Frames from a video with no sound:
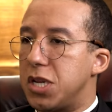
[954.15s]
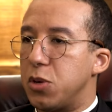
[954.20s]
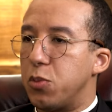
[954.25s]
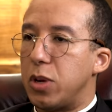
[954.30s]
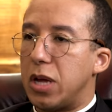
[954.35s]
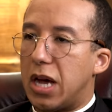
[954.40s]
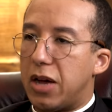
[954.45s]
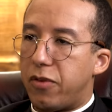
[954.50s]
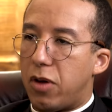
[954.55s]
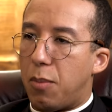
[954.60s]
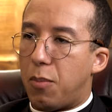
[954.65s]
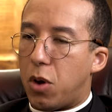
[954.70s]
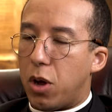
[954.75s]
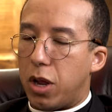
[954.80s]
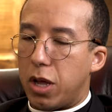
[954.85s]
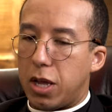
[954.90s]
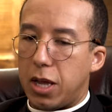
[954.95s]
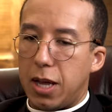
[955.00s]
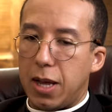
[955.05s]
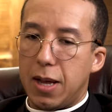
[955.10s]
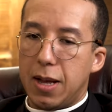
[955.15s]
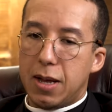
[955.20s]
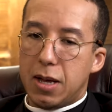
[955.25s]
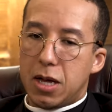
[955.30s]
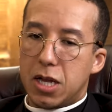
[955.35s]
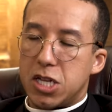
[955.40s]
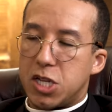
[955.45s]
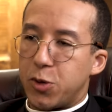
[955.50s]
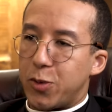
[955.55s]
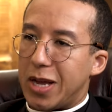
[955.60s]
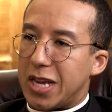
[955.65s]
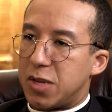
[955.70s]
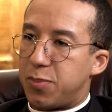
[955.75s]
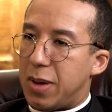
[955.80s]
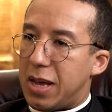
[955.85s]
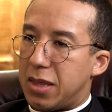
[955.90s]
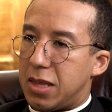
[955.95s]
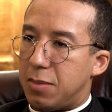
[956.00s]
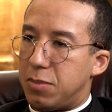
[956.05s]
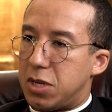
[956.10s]
We have our monarchy, and so we
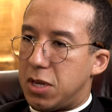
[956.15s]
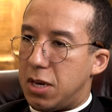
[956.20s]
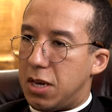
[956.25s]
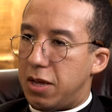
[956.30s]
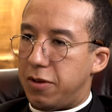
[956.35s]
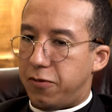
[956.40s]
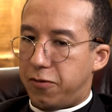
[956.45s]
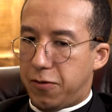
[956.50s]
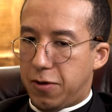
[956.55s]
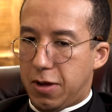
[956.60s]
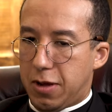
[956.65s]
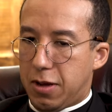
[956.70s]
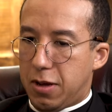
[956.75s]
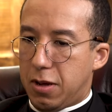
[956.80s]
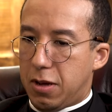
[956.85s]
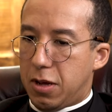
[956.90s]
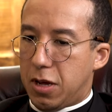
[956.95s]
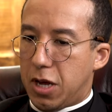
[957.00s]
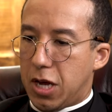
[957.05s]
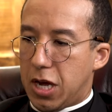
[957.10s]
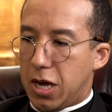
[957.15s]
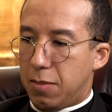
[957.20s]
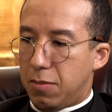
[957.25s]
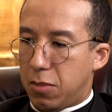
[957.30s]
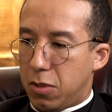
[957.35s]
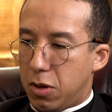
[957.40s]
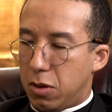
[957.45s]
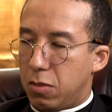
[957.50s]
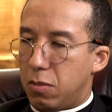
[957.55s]
expect them to live, um,